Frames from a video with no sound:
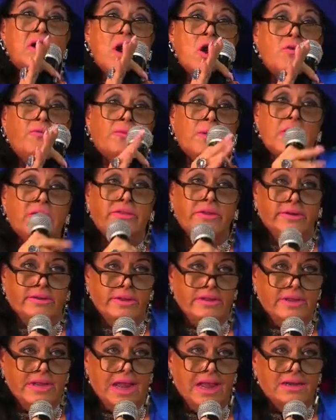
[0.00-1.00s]
go further
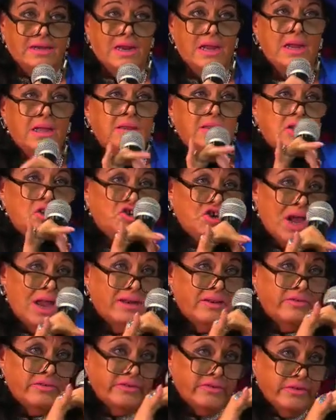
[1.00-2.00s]
than that. The
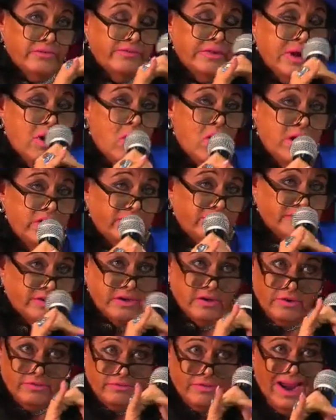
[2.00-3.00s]
genres of the arts,
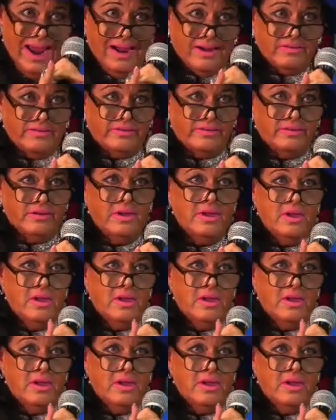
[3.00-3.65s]
correct.